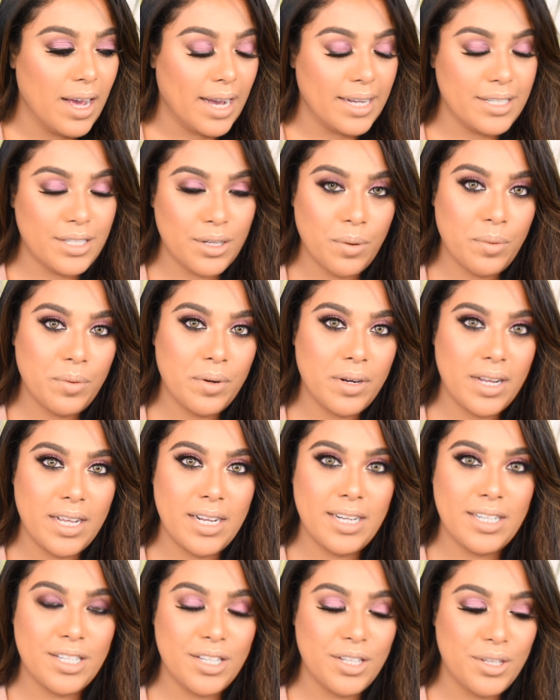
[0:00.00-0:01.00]
I don't
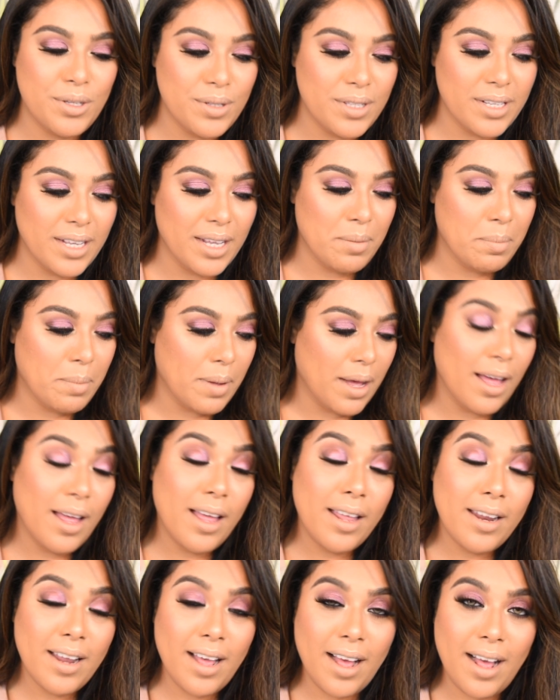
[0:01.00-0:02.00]
need to use it,
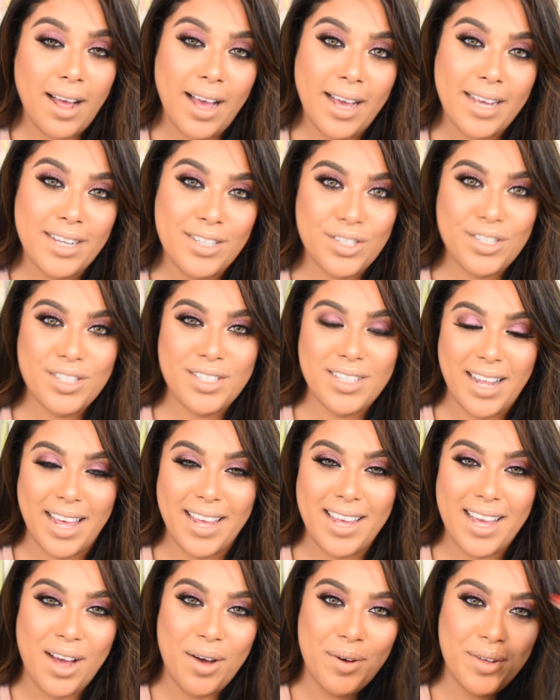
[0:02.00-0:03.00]
but I just
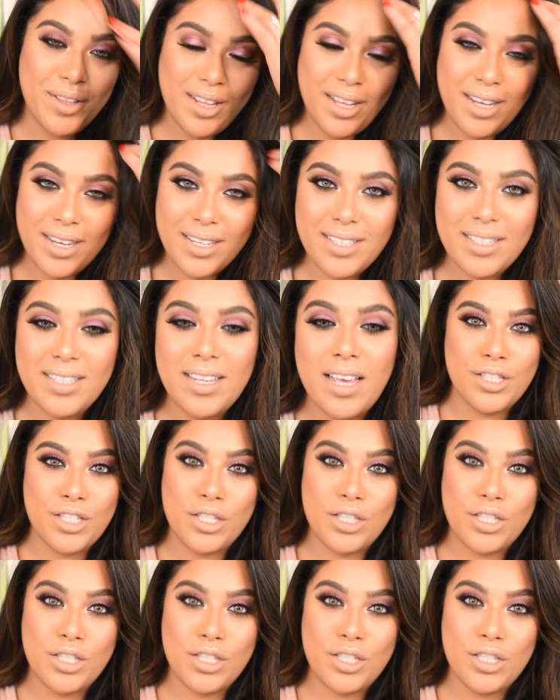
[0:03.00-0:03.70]
like how it looks.